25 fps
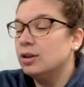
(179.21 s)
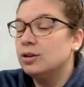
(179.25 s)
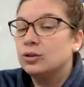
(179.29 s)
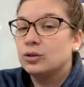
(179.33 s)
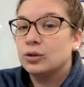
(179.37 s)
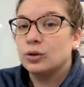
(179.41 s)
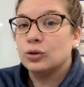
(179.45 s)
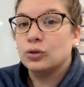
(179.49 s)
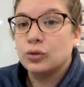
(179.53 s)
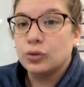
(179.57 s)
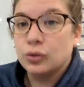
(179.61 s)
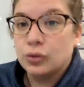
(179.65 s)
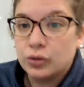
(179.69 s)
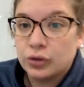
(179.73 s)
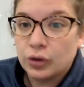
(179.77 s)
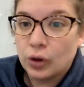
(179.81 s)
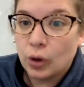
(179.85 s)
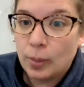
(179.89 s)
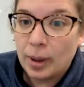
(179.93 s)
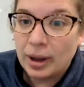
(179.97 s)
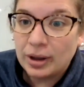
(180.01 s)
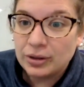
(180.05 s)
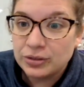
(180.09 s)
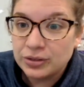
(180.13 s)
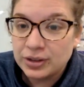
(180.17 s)
So, so
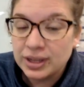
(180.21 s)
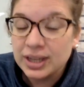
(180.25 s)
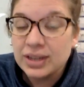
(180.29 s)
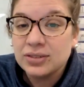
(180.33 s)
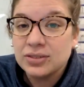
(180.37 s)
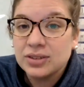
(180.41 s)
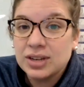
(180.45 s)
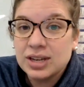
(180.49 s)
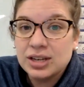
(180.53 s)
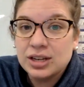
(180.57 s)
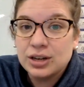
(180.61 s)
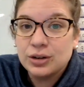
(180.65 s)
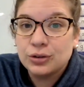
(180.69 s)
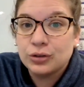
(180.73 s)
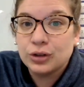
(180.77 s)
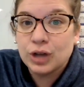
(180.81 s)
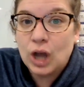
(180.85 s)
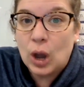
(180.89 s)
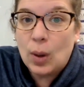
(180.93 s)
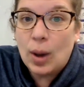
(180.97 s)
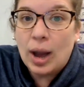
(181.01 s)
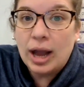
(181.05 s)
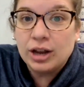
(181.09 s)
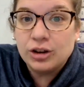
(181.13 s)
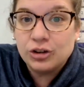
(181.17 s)
about 16 years
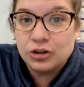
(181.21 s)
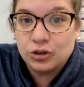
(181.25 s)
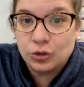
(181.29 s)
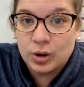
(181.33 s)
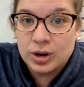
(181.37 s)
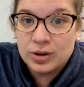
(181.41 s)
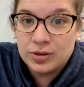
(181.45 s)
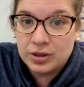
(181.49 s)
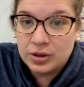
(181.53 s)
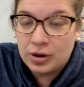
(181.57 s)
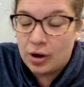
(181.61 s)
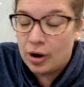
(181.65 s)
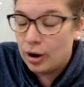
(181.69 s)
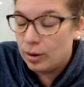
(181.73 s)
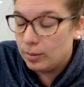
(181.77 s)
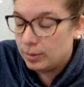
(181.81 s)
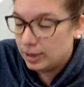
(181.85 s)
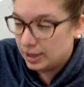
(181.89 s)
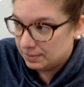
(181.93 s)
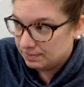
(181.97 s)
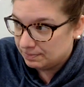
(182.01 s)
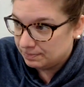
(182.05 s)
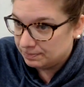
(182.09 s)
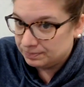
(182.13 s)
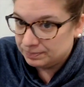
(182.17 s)
ago, I joined the
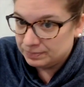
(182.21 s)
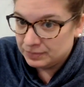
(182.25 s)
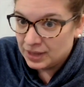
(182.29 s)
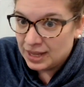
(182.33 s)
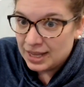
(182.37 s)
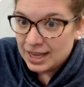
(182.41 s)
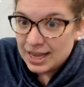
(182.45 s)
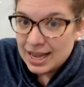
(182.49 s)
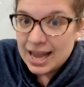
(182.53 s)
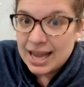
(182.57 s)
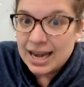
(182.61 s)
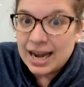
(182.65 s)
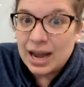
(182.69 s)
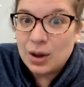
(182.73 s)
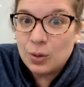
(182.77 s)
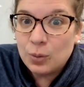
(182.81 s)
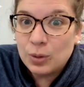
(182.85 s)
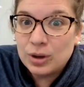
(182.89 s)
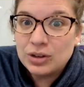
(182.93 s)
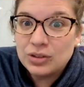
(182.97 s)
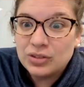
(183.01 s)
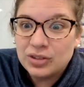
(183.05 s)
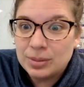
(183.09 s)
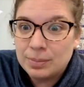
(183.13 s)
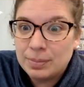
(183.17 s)
army and I
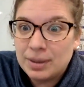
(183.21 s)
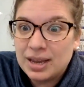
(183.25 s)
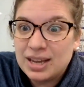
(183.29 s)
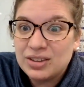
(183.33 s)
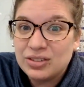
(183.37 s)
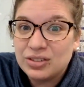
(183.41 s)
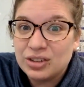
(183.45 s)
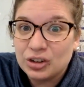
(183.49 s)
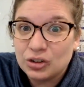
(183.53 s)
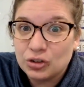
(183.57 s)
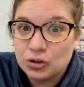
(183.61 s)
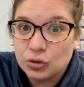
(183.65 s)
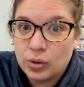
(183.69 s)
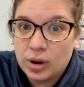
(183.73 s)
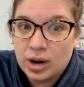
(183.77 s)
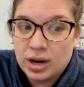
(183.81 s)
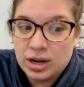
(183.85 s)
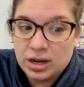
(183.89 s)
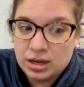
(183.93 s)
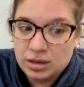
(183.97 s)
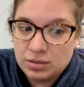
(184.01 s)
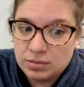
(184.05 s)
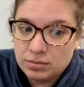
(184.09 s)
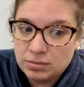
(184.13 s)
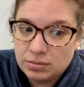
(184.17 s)
went to basic
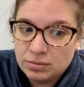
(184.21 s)
training.